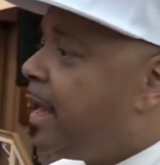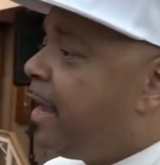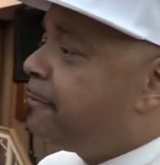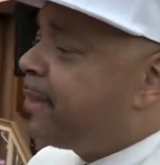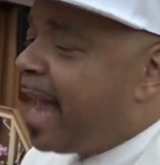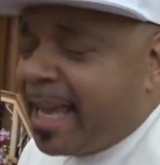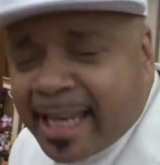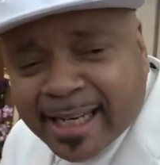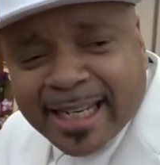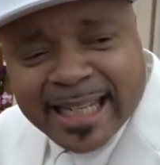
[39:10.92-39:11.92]
if they
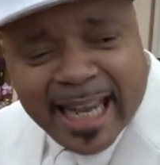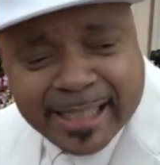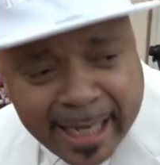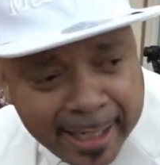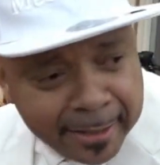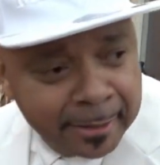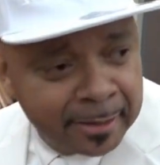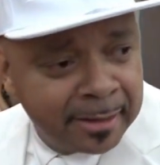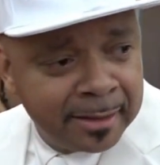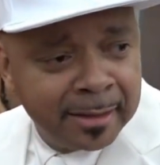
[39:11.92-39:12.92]
didn't listen